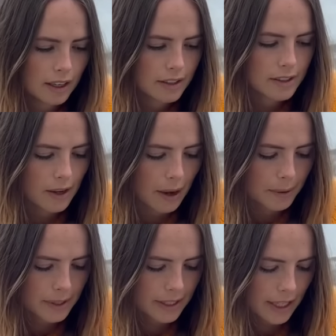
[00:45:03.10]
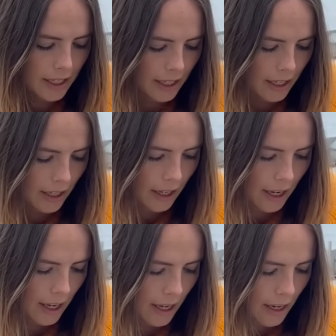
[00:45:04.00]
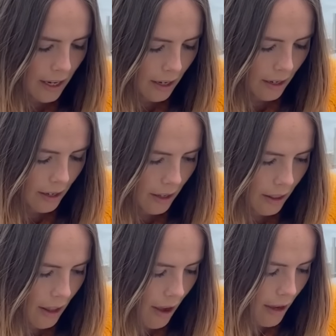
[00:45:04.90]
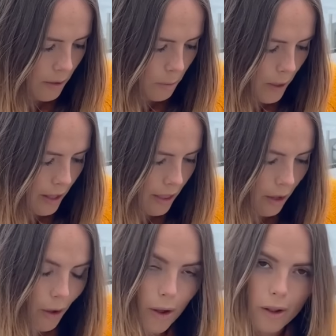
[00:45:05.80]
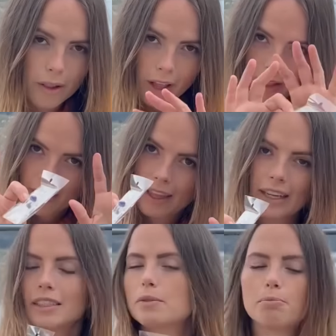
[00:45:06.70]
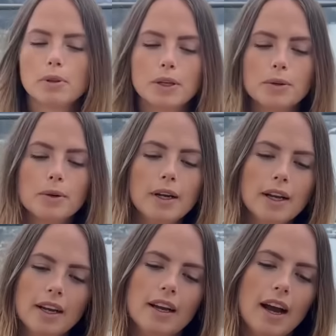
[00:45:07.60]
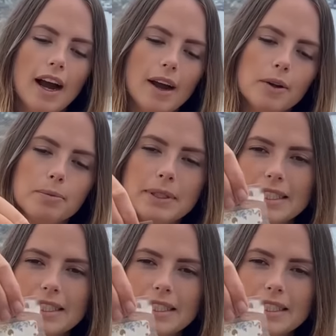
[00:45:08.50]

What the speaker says: So I was thinking, in line with all things blue, I will be